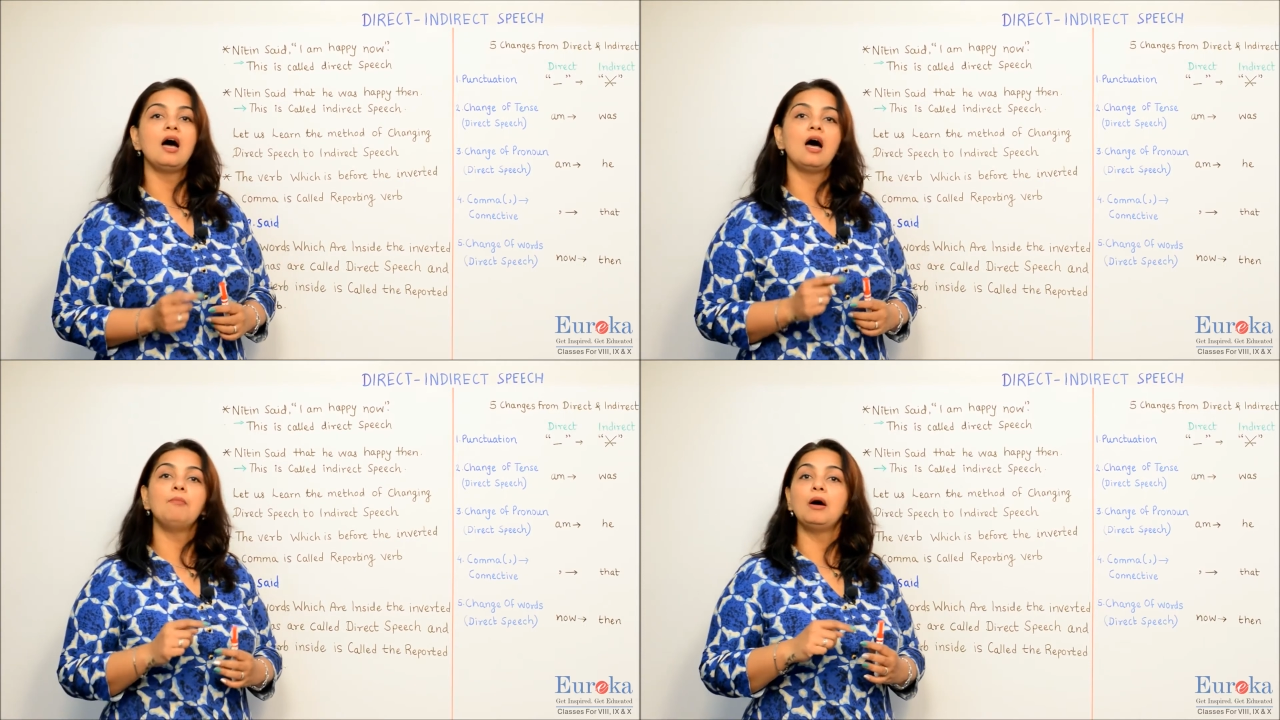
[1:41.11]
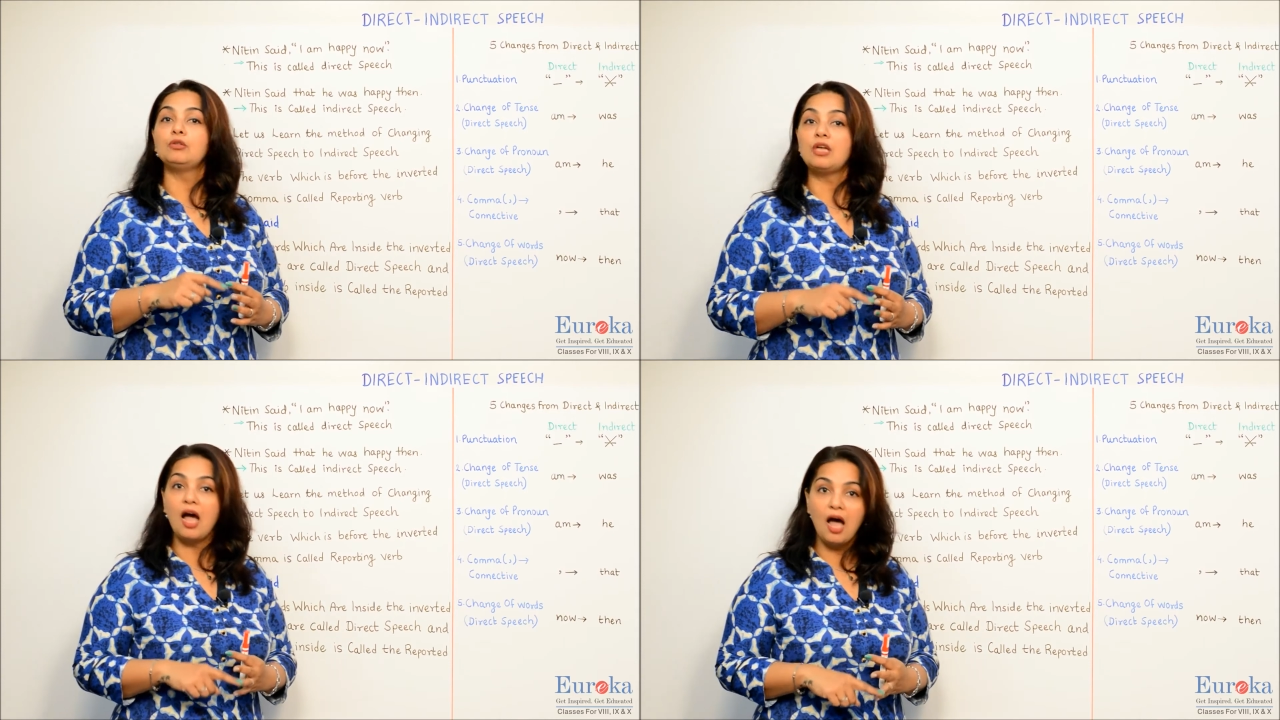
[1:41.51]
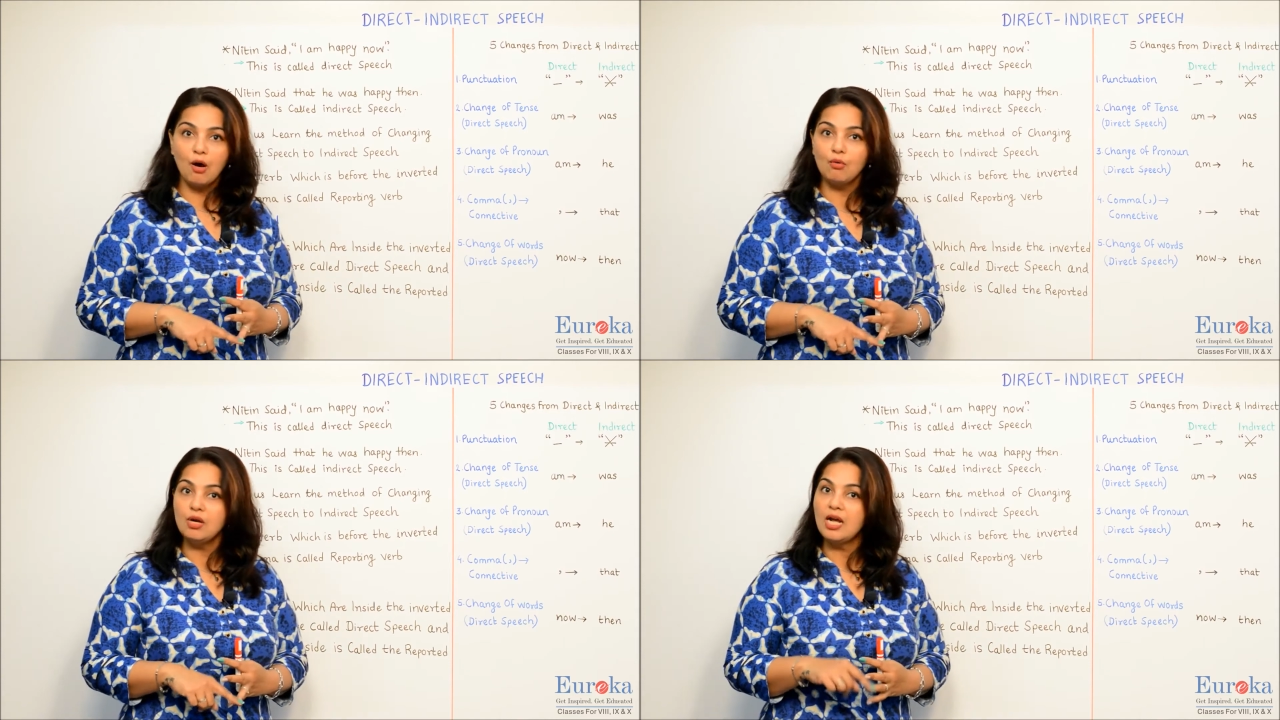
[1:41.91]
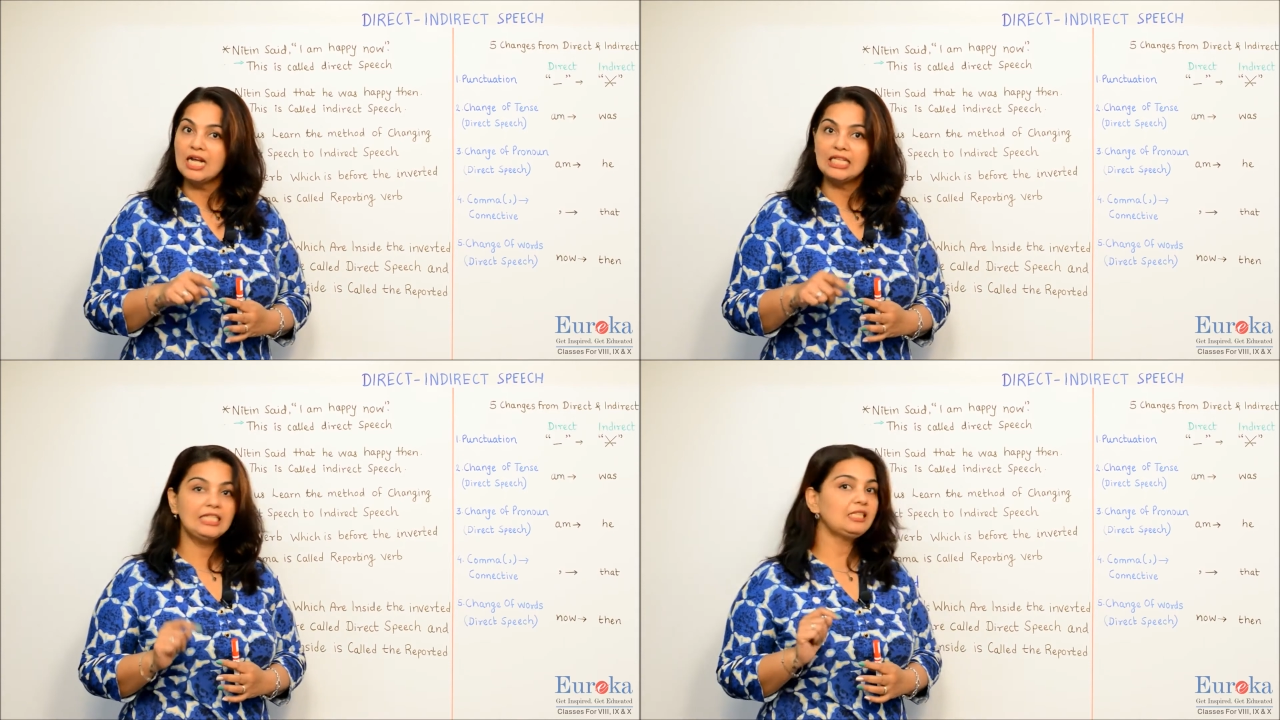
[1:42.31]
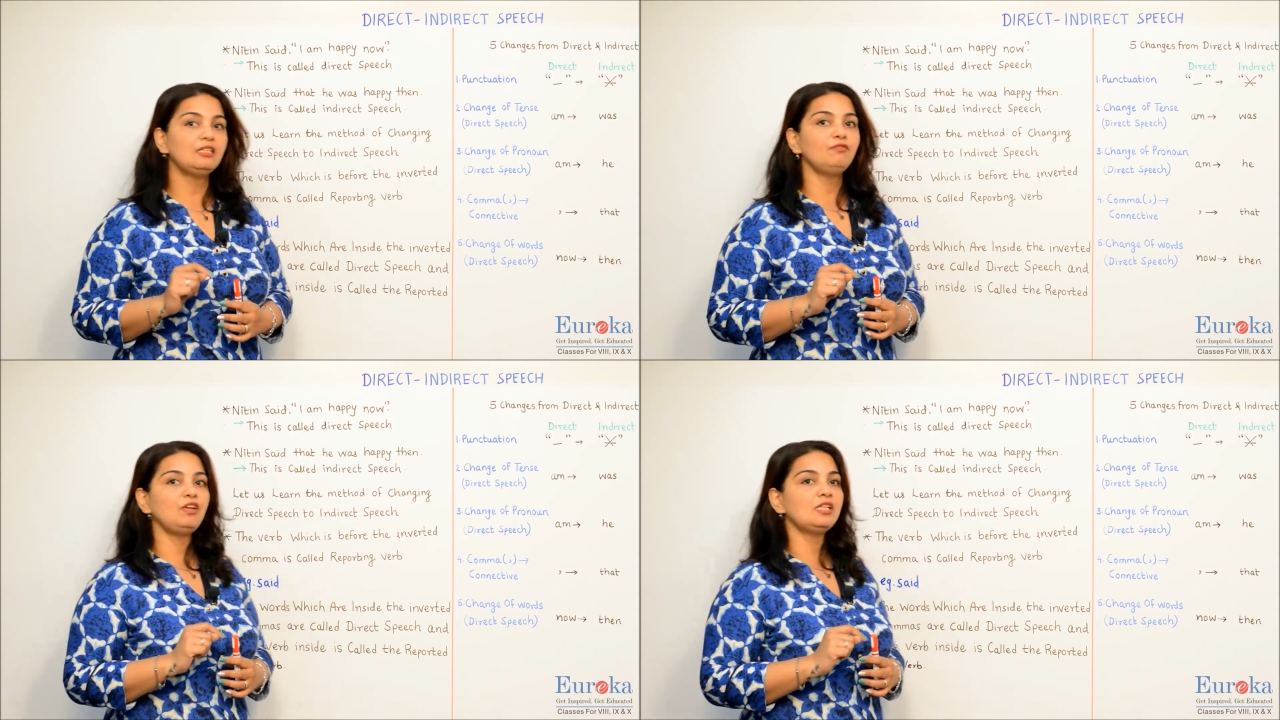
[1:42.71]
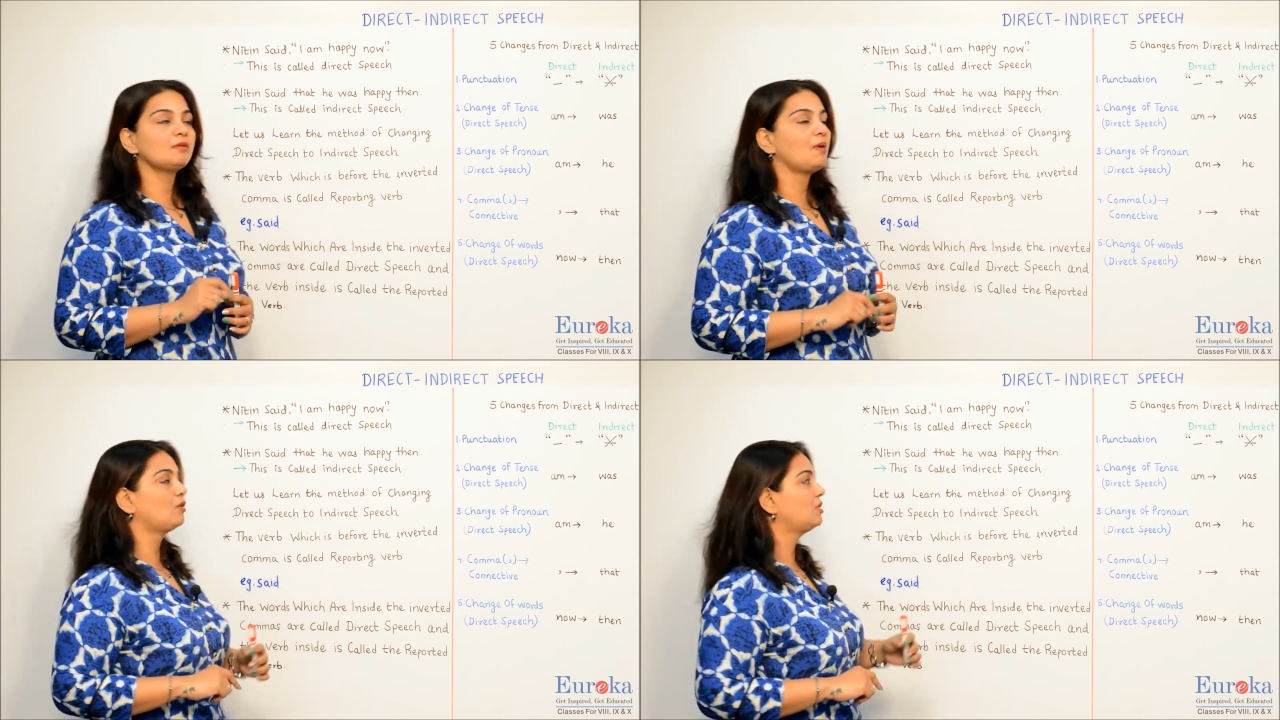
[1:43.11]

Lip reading: about how Nitin feels about